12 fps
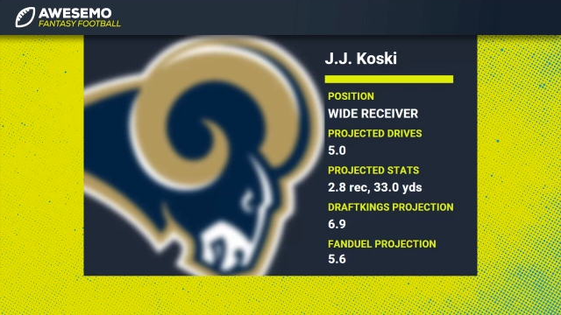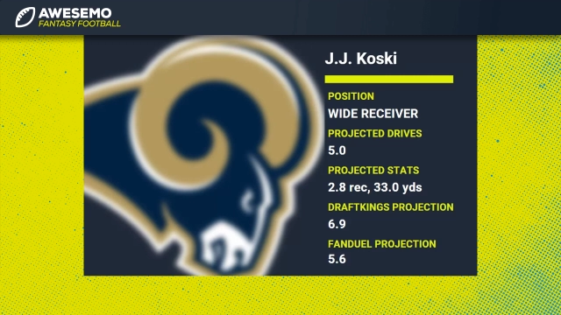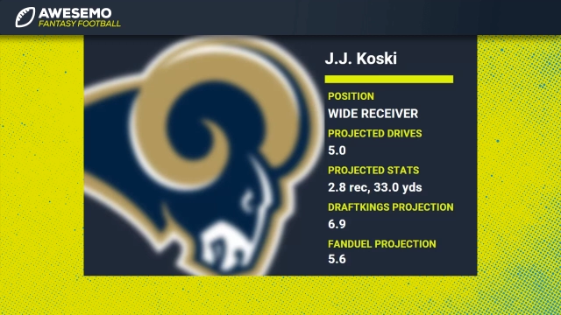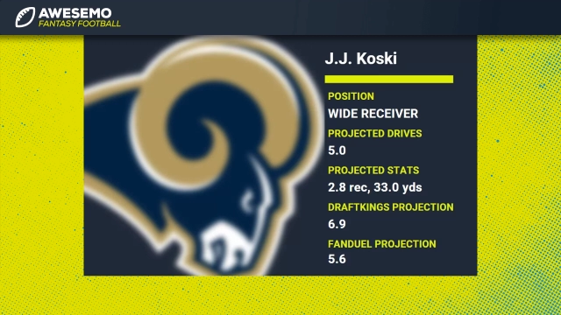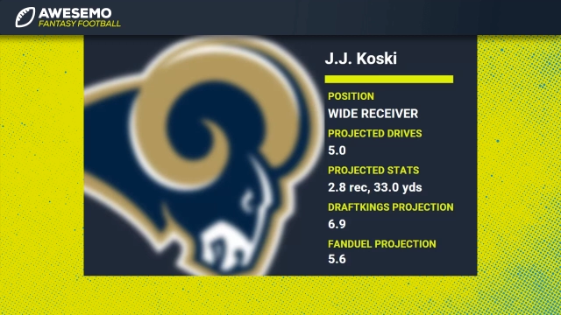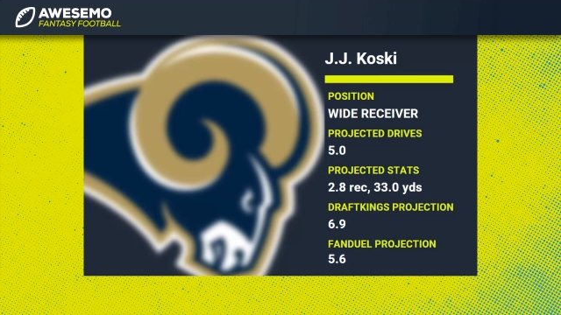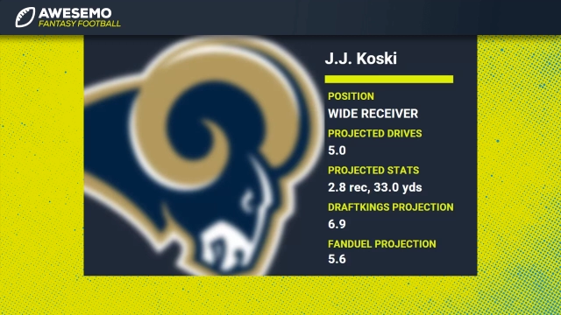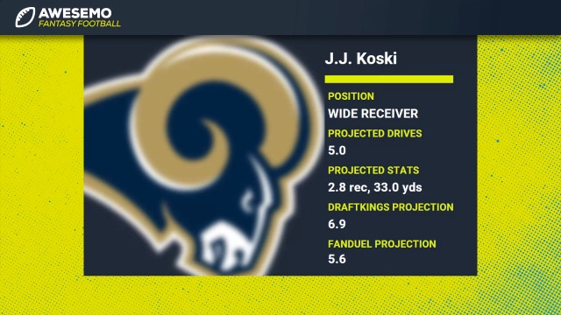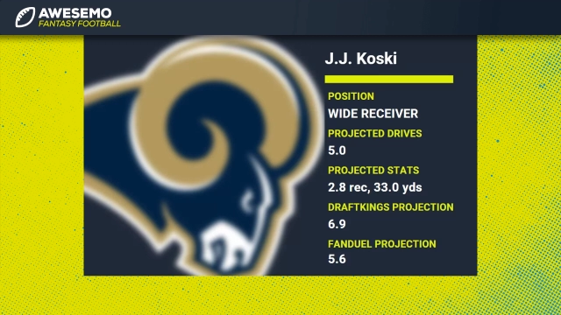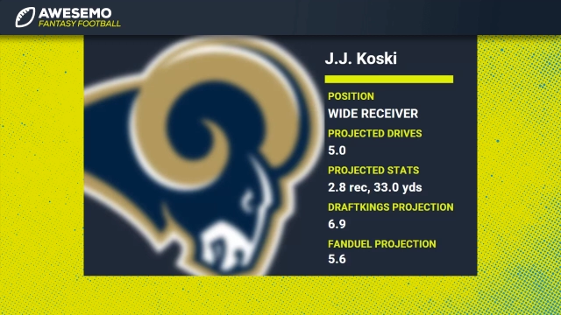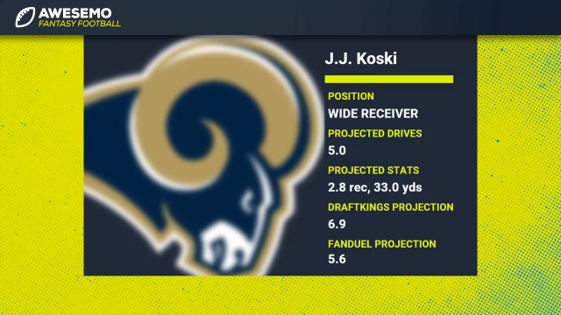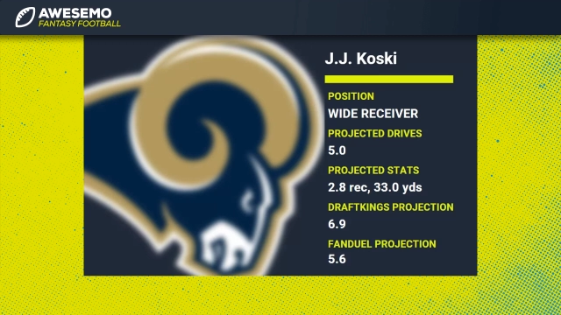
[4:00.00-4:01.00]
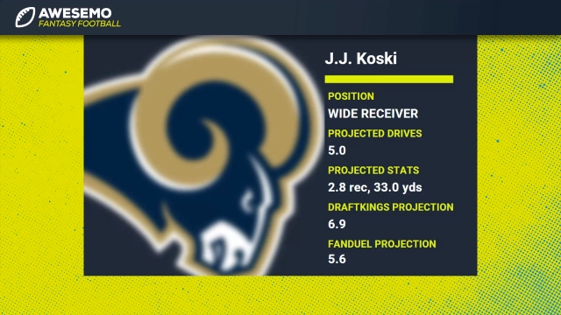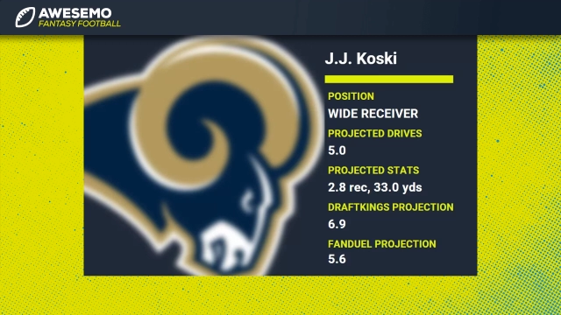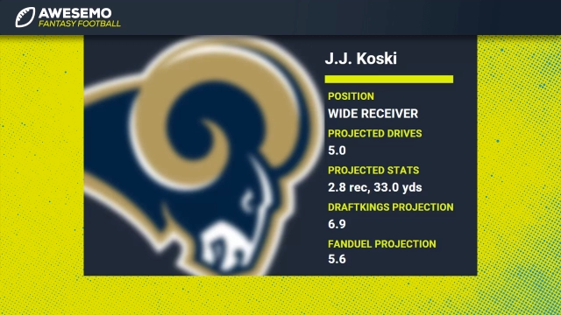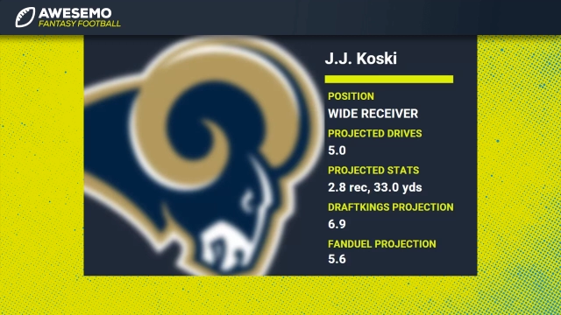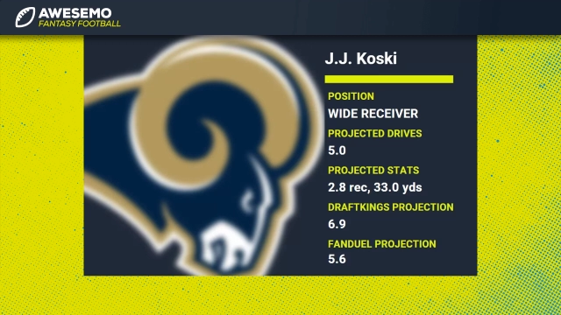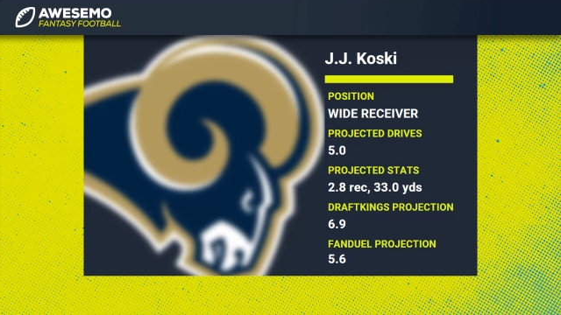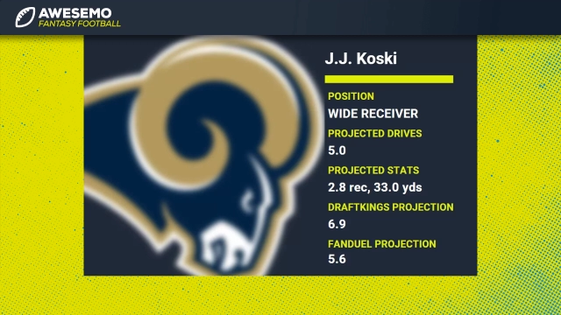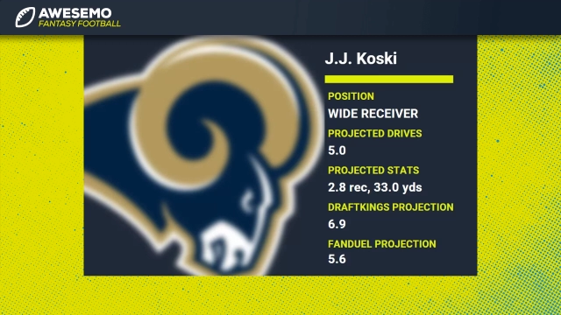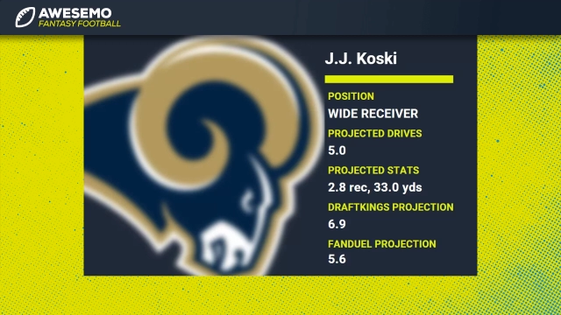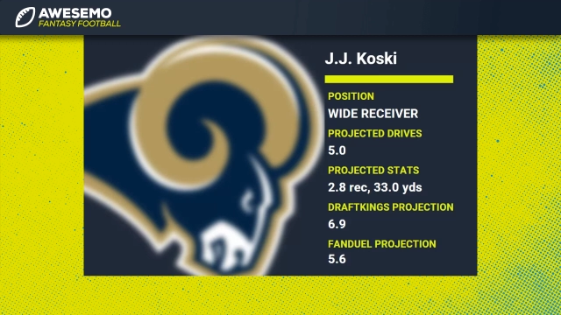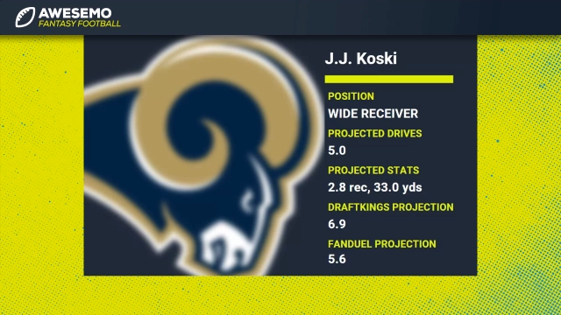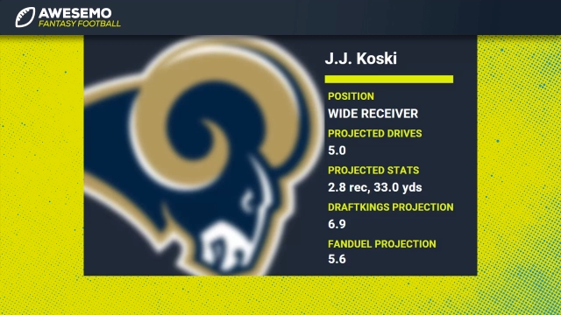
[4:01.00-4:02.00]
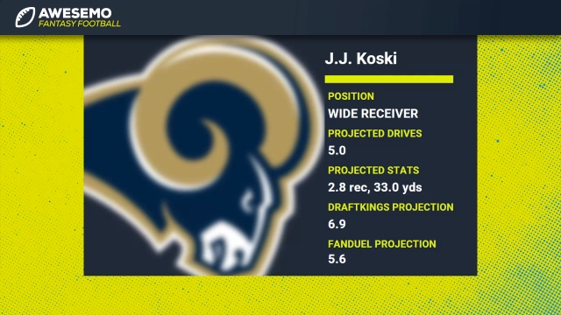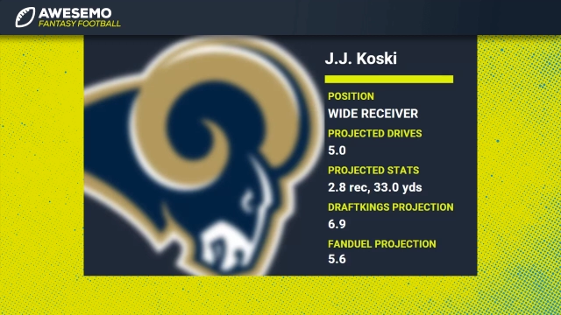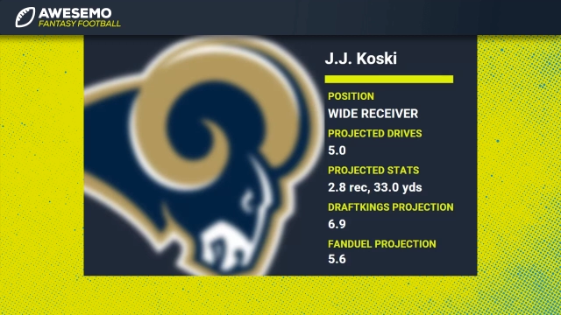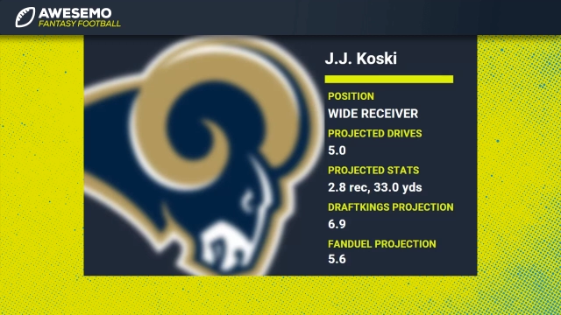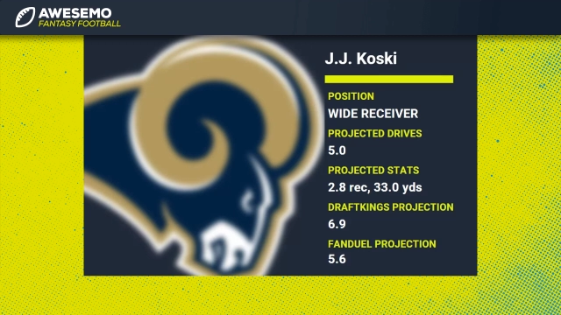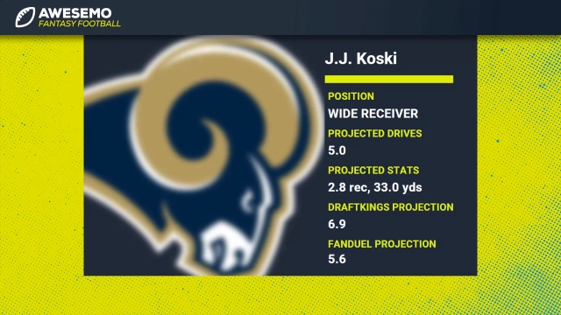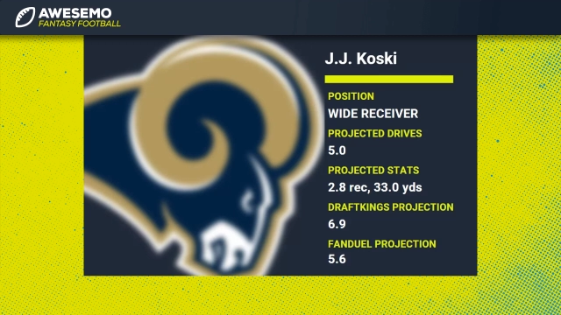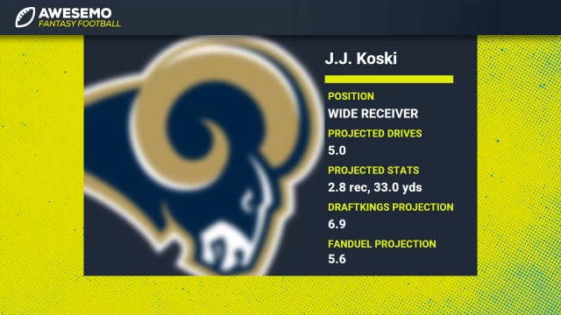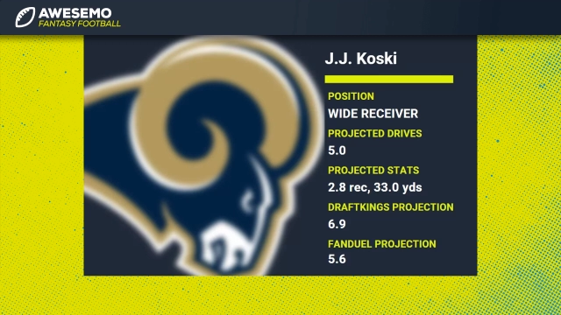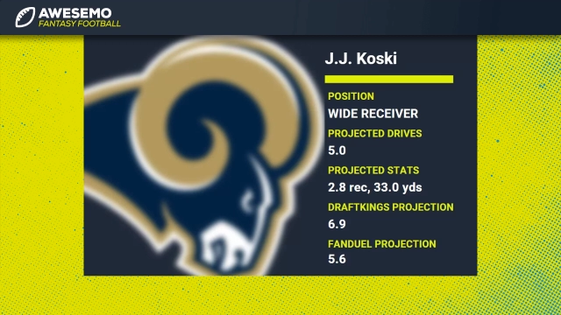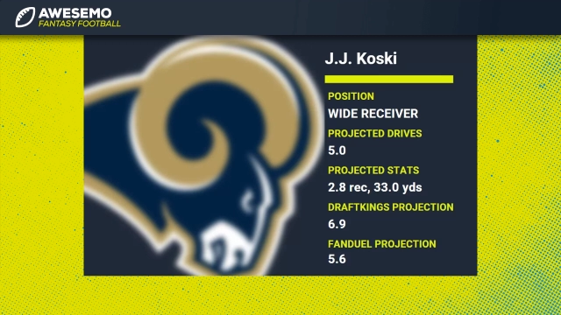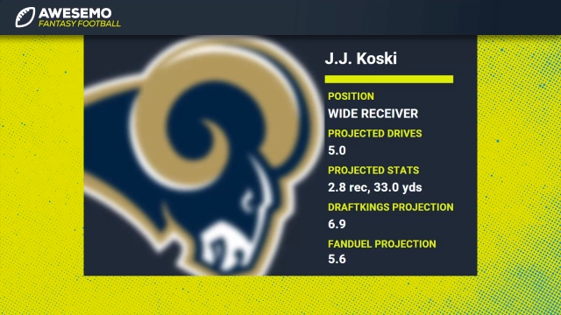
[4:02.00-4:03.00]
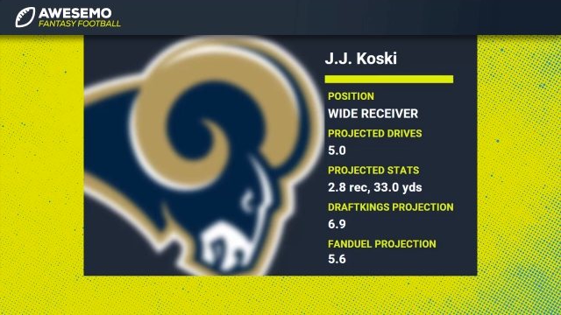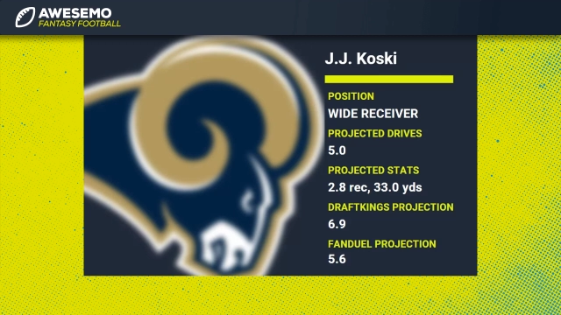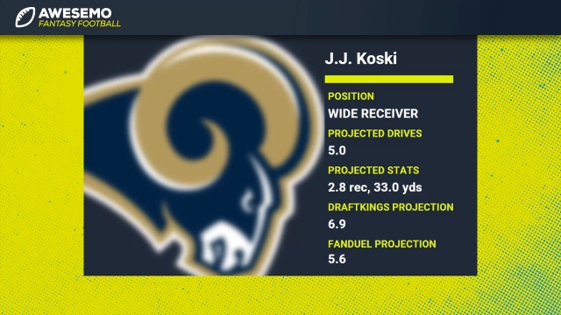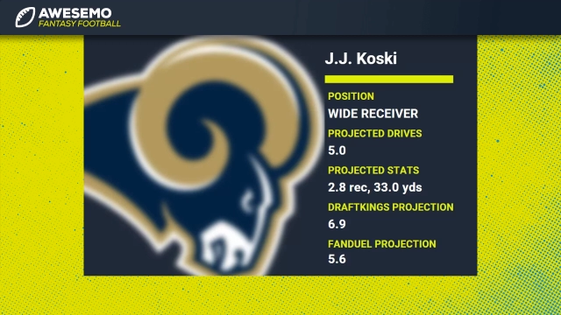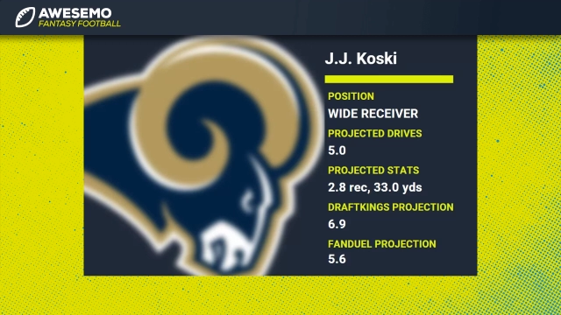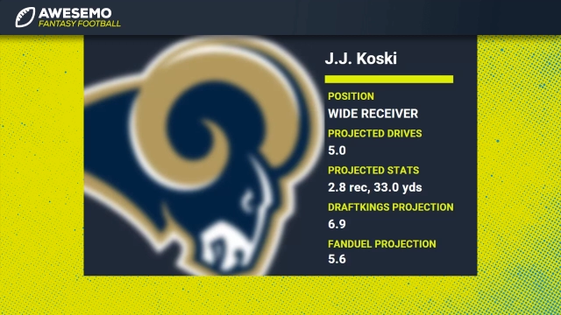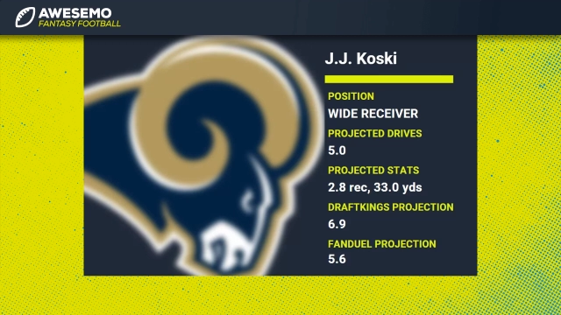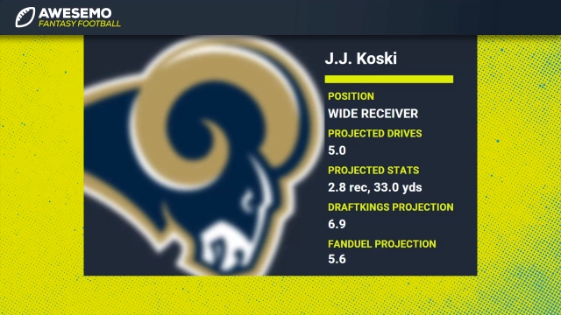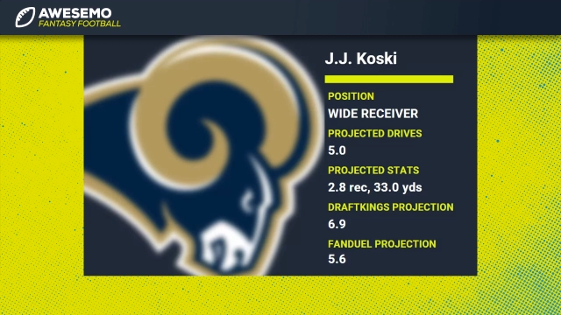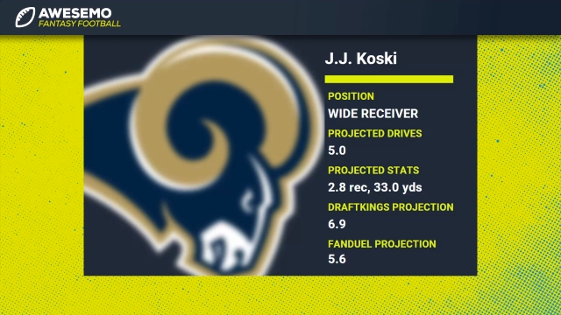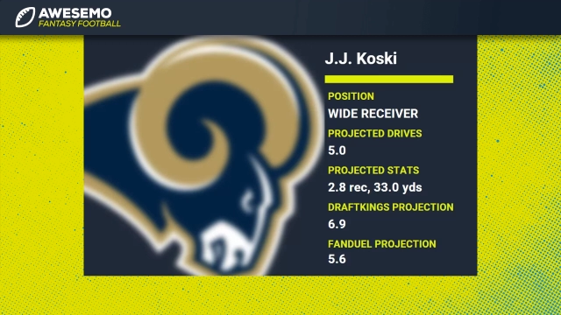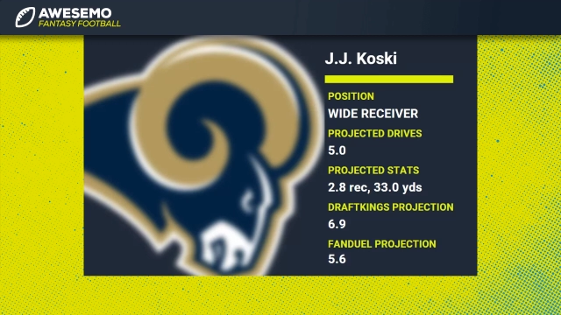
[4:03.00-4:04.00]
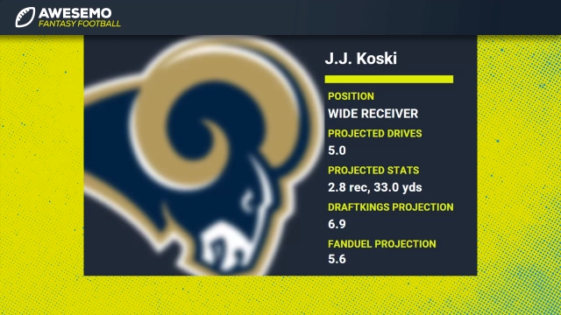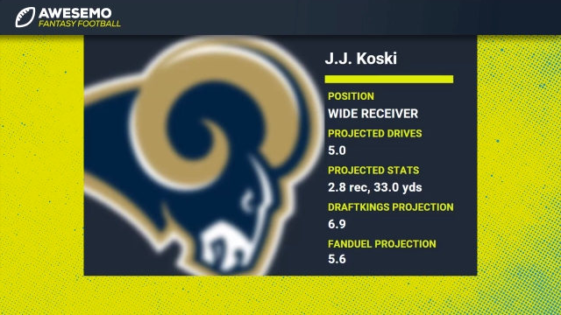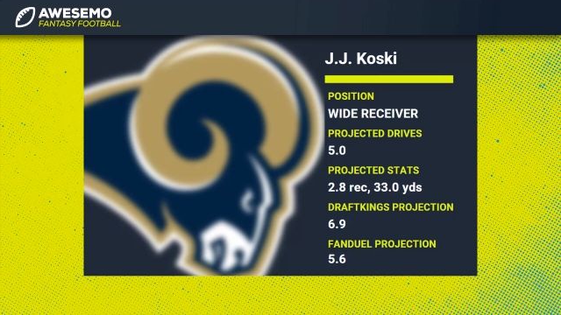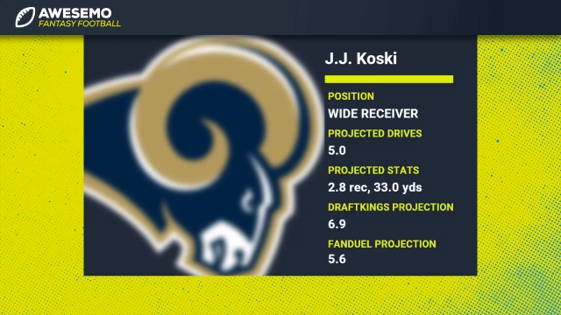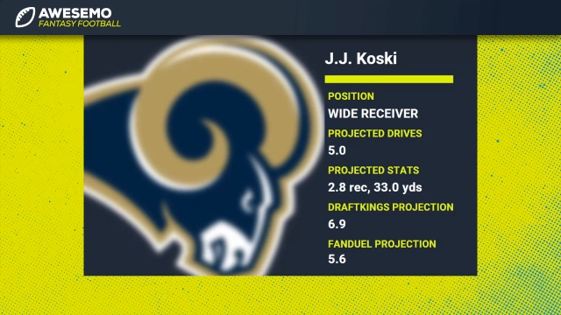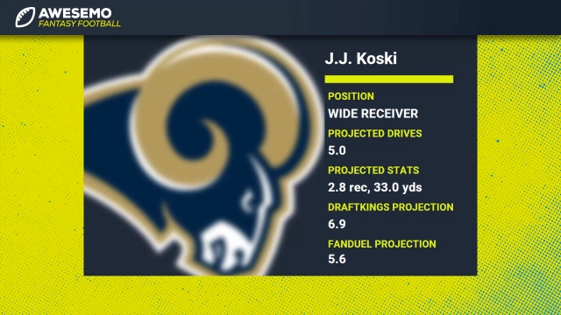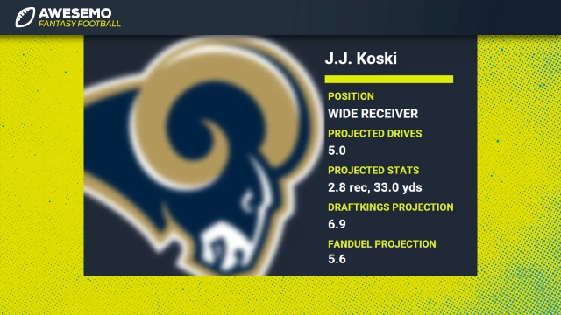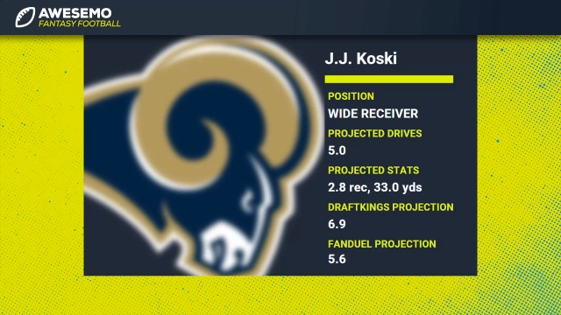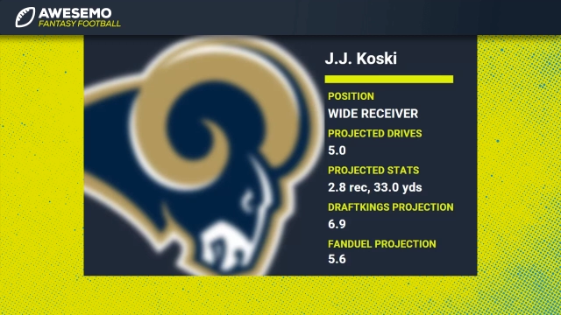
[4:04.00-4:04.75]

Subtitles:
No face is visible, so there are no lips to read.